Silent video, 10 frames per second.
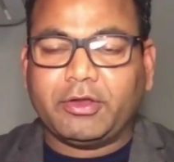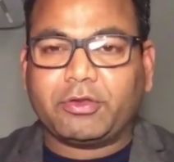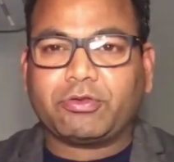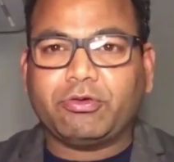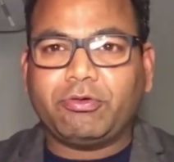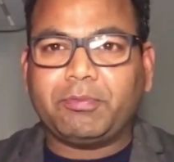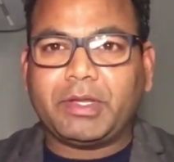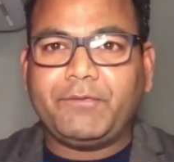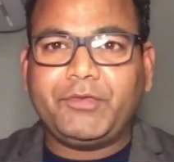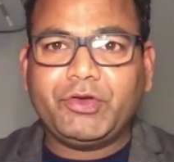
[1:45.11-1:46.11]
So,
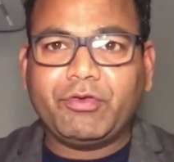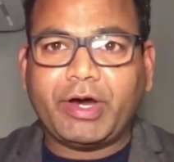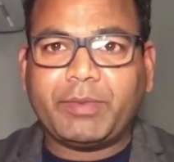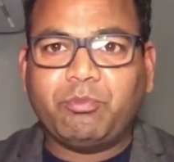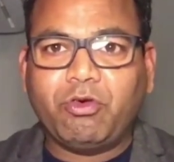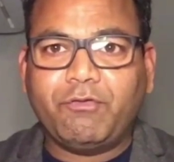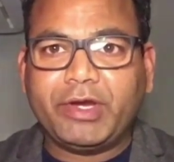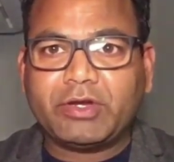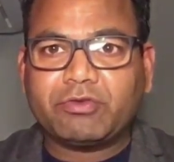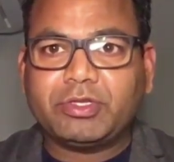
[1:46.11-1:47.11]
if you are
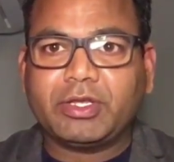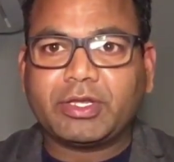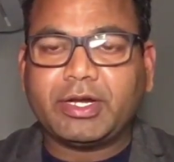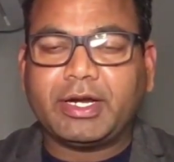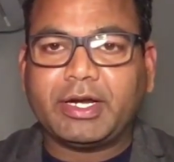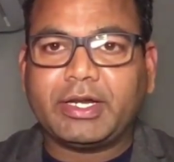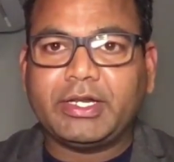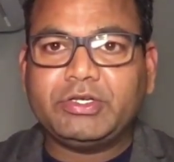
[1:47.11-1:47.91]
moving to this country,